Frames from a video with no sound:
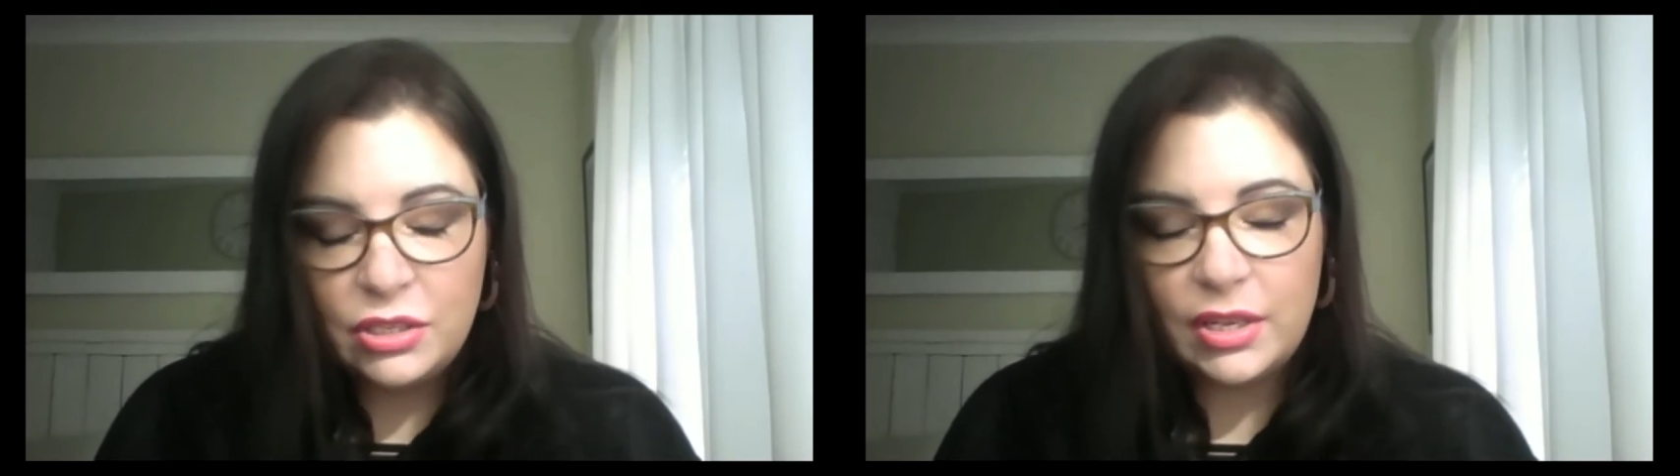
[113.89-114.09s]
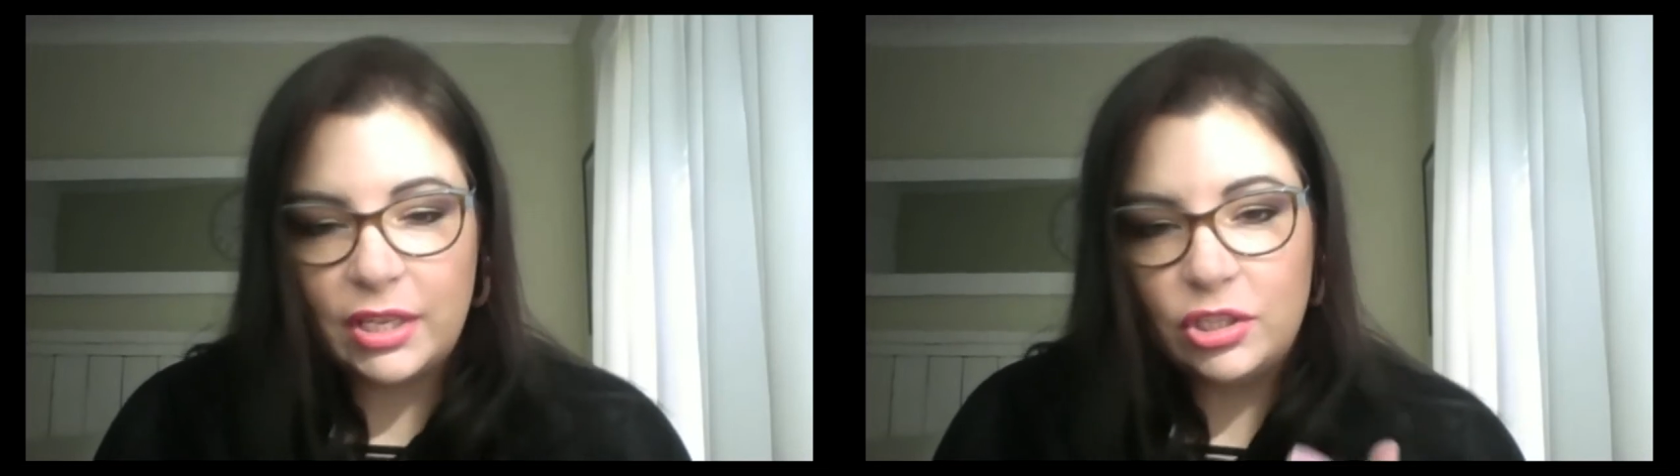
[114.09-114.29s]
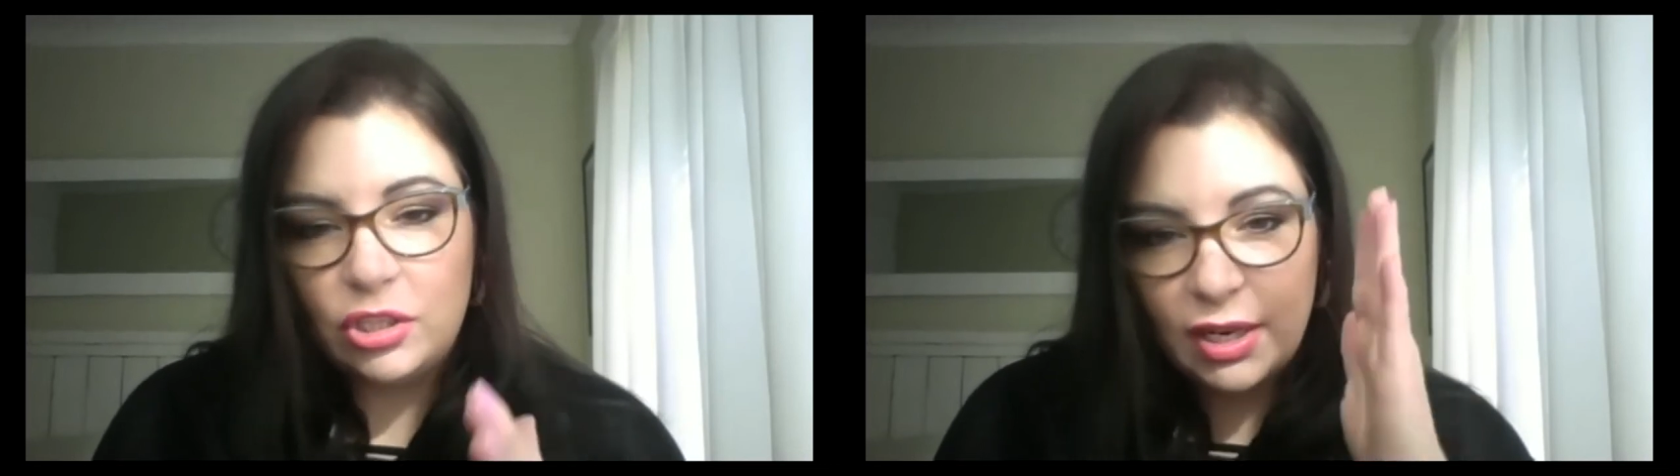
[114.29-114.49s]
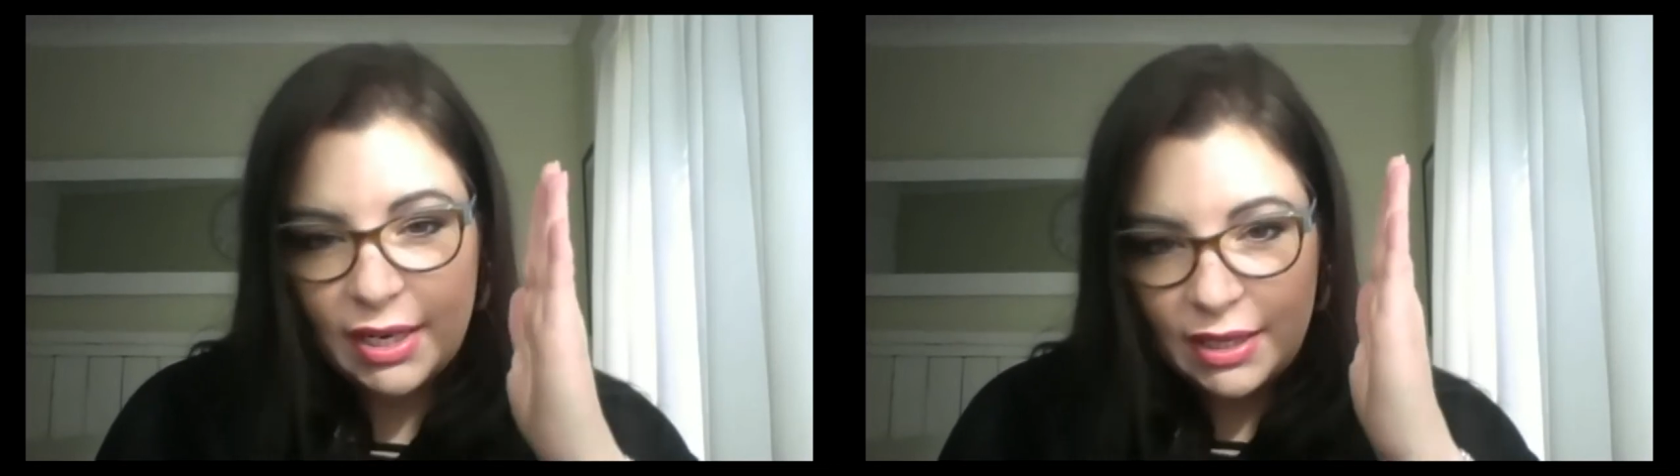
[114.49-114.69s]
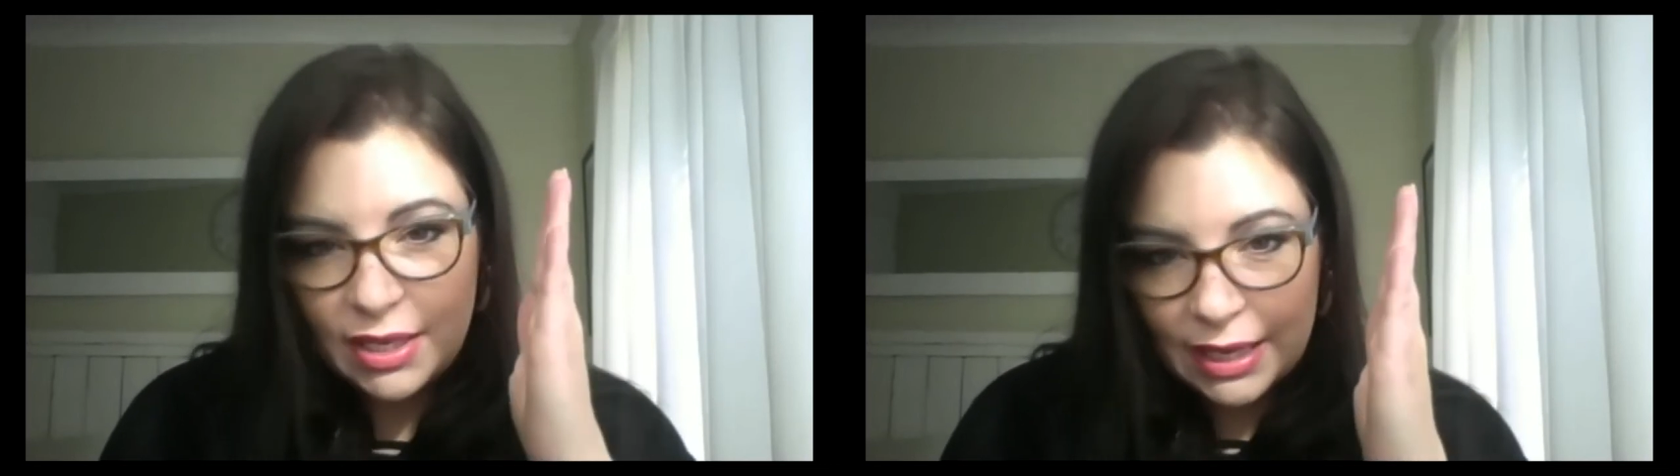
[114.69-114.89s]
So it's not
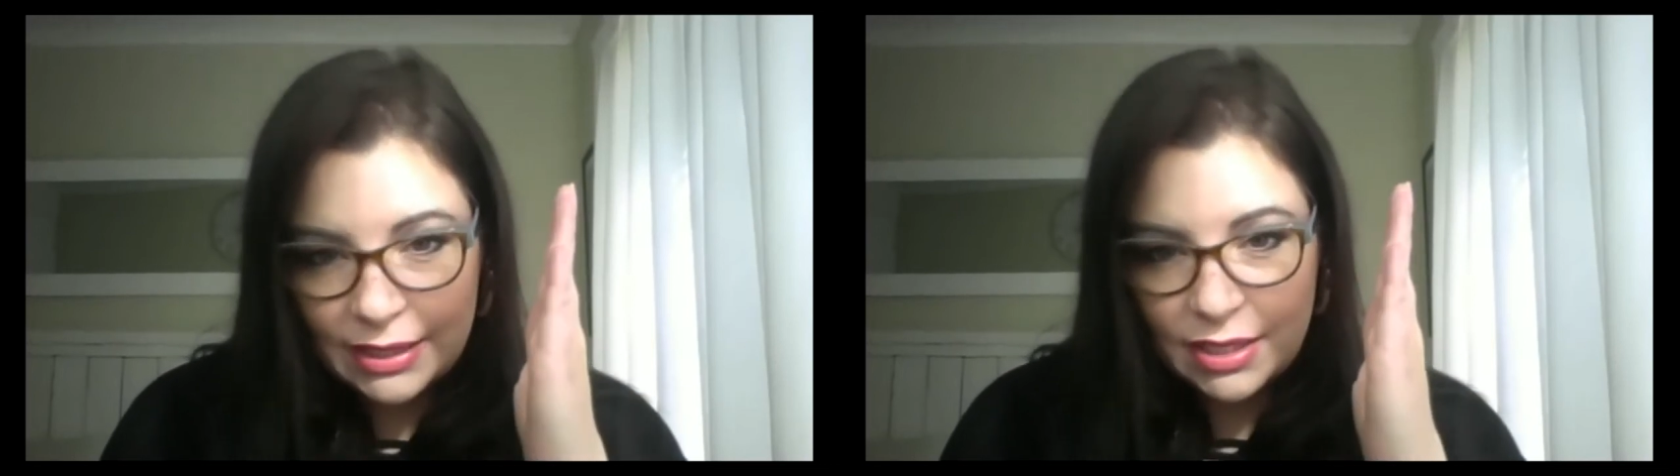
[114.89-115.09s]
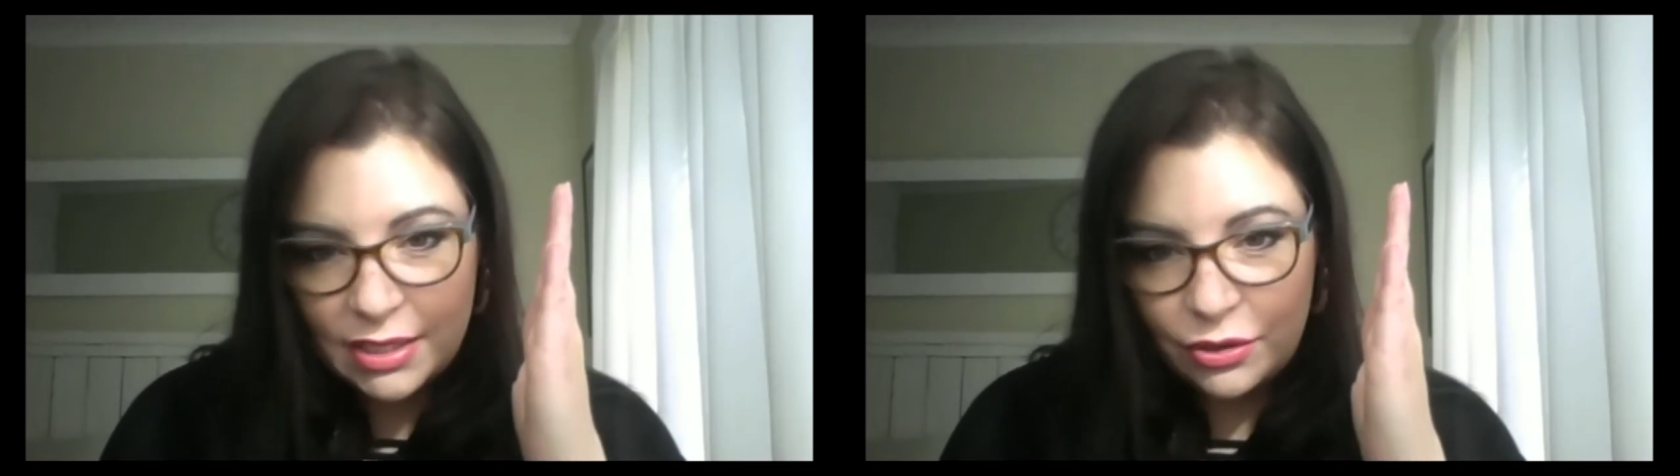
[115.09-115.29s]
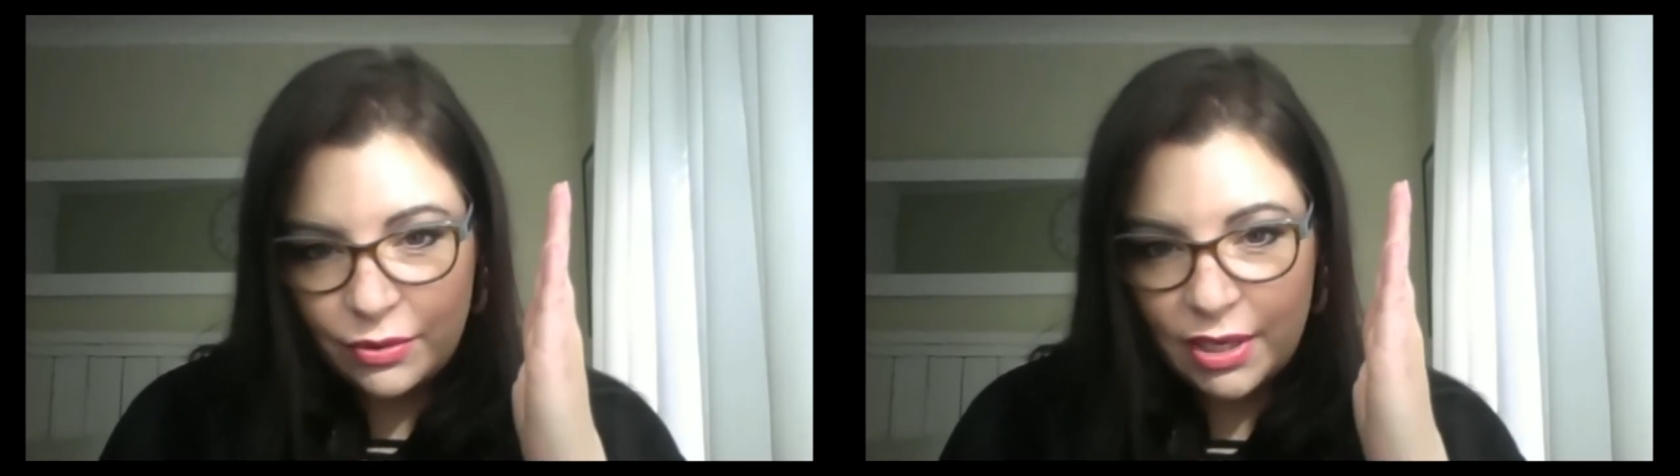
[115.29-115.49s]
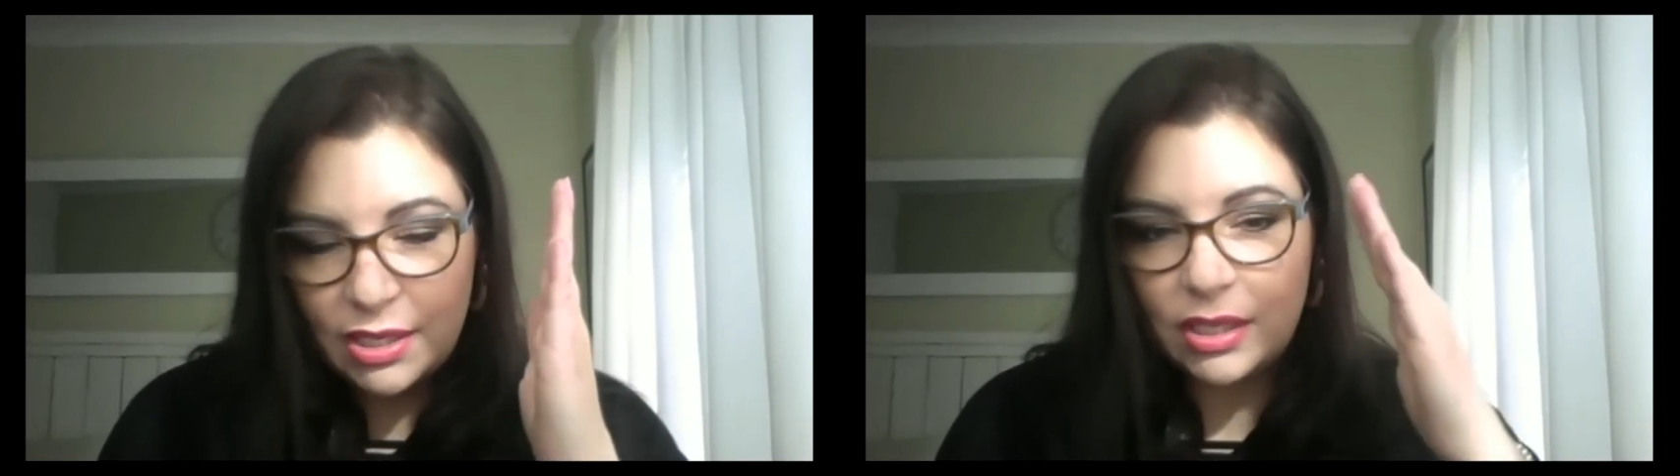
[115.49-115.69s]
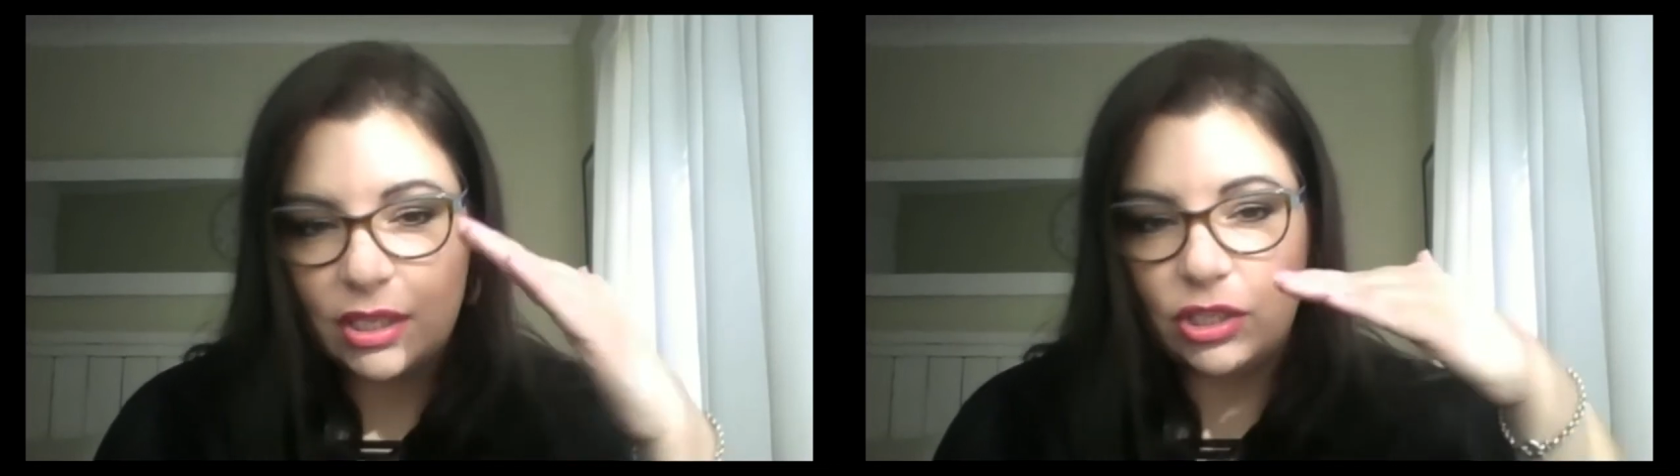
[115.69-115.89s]
at 90 degrees,